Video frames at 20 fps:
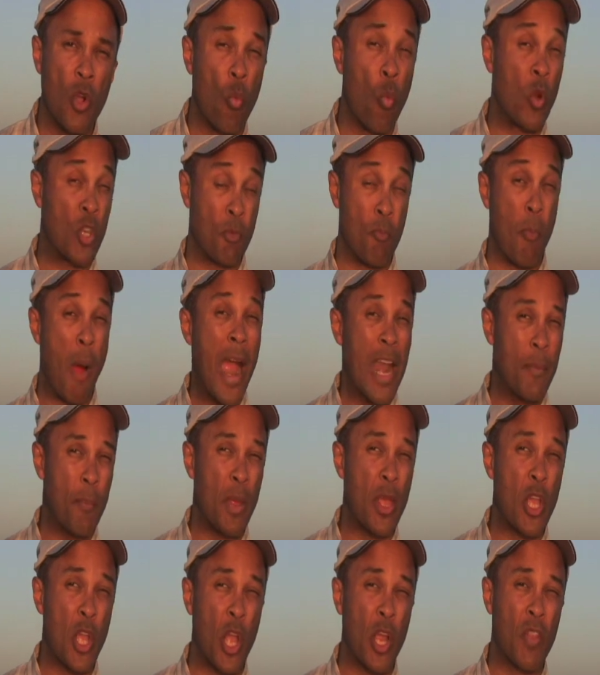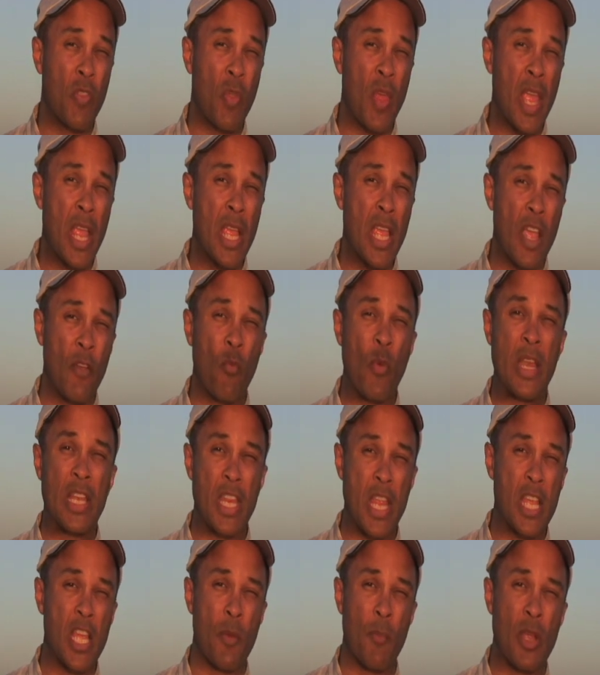which might be a good thing if we
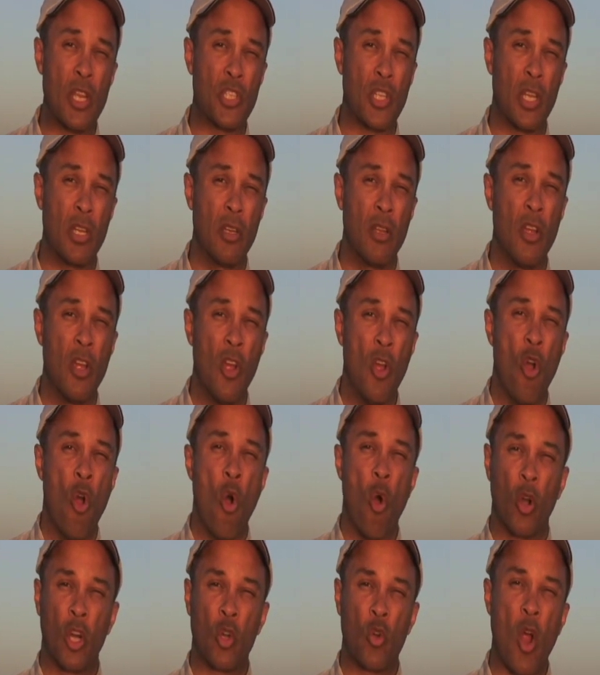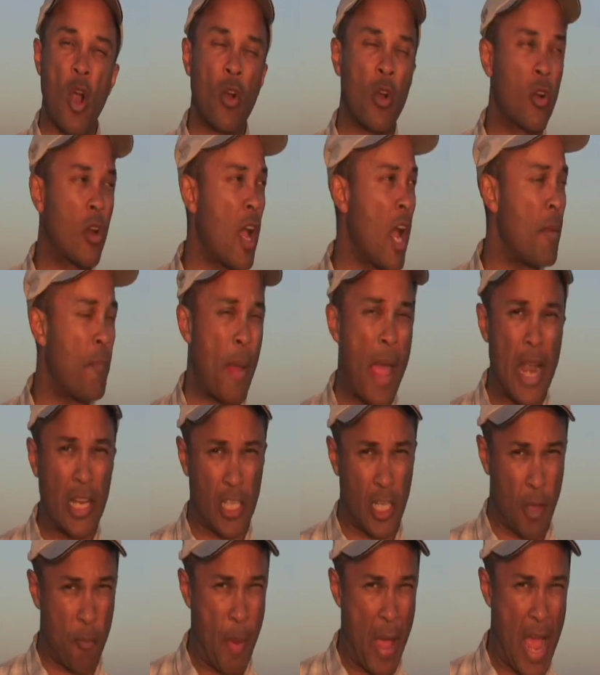decommission or cut back
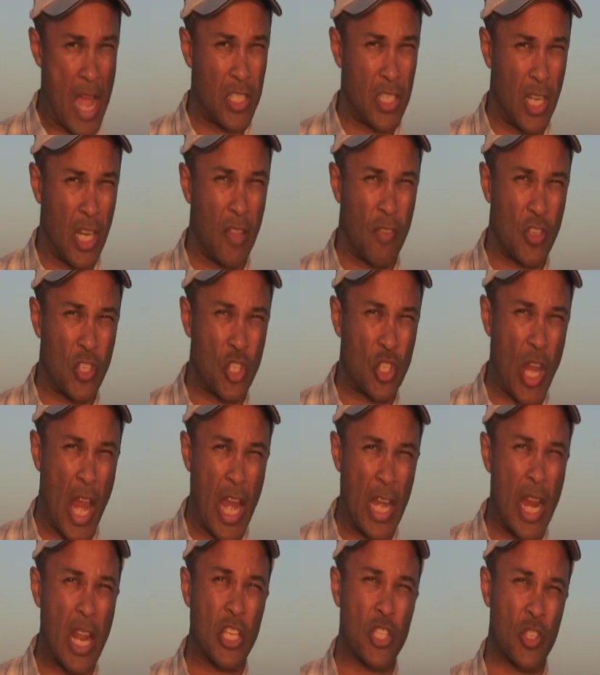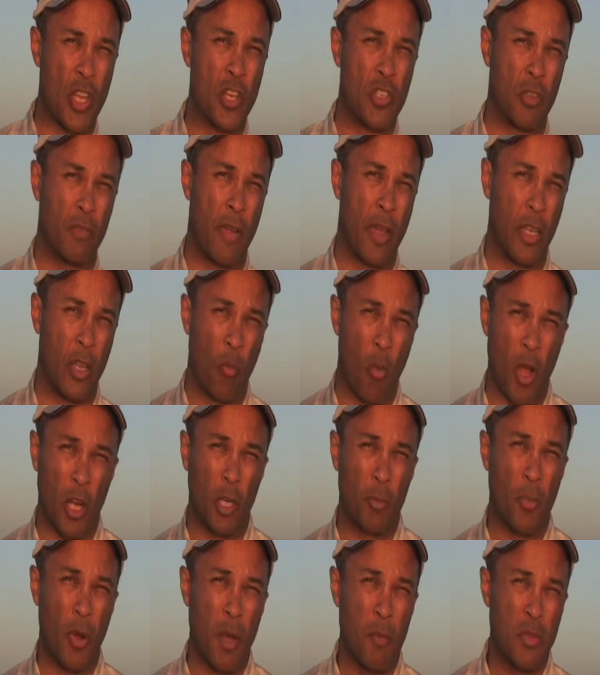the capacity of the state and Central Valley
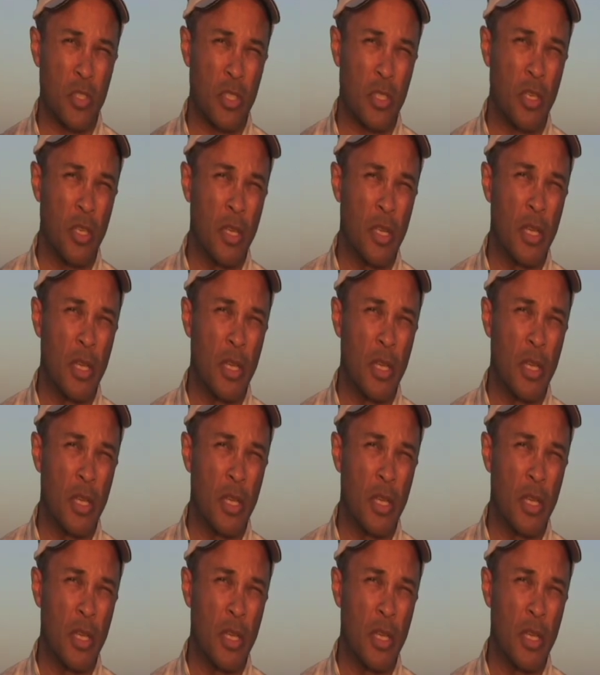water pumps.